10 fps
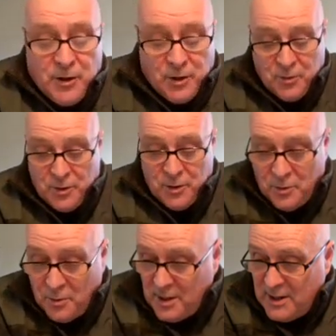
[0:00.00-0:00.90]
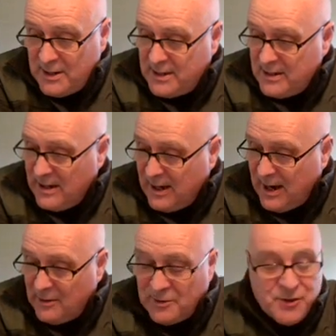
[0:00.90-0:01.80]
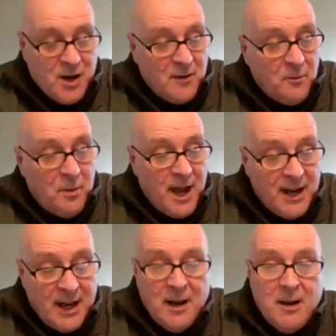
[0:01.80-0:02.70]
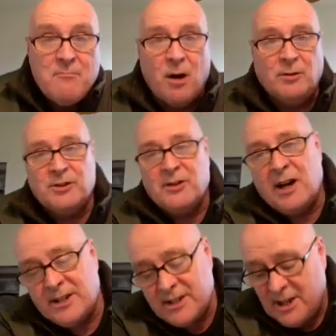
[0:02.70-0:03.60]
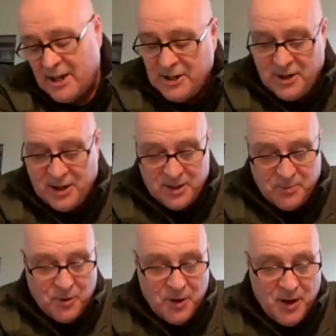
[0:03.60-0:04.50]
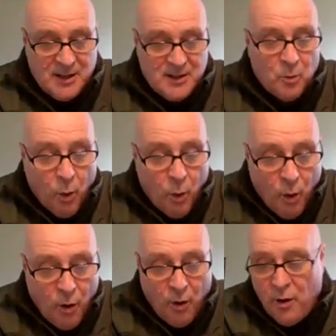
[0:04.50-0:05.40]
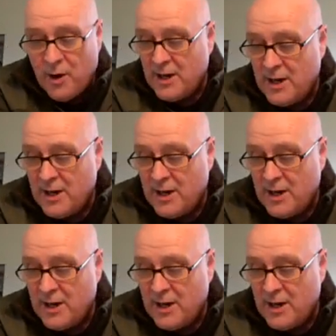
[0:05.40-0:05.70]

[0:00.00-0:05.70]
you weren't allowed to travel by any motorized transport. You had to walk or